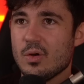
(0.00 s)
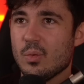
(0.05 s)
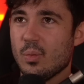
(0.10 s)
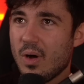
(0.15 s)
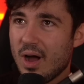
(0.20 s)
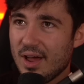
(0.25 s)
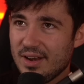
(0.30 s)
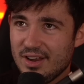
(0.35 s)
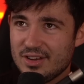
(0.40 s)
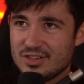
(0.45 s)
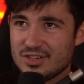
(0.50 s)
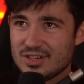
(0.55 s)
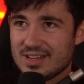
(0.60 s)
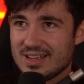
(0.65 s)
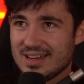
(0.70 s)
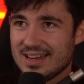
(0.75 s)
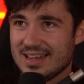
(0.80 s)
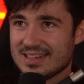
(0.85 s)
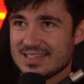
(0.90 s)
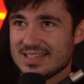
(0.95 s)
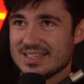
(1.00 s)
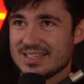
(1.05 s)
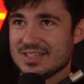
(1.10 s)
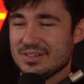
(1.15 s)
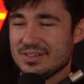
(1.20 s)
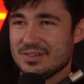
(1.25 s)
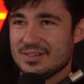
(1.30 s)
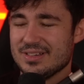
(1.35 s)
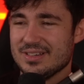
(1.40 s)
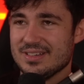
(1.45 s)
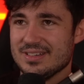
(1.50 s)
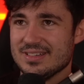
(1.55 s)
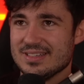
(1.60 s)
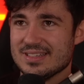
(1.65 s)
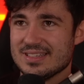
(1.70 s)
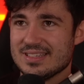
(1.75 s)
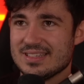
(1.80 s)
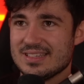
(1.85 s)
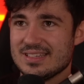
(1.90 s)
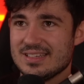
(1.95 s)
100 collector's
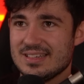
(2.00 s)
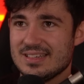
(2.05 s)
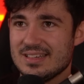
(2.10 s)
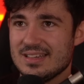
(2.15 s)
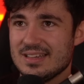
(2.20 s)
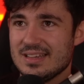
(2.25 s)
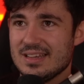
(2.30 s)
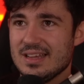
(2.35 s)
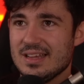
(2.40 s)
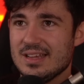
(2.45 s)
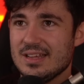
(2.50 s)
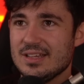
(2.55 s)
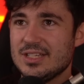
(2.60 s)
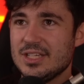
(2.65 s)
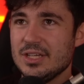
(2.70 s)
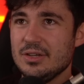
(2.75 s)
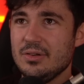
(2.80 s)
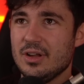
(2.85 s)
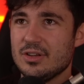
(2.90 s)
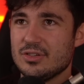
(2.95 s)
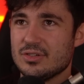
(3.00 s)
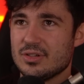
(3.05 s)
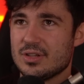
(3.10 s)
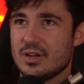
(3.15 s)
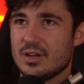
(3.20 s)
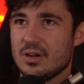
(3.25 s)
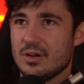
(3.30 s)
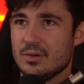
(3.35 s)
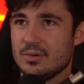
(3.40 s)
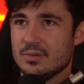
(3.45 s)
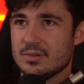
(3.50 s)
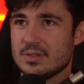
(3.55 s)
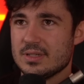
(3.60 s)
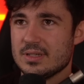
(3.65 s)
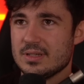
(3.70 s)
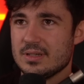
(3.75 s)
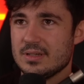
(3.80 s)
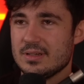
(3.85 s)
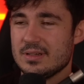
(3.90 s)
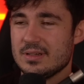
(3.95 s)
tokens. 200 gold.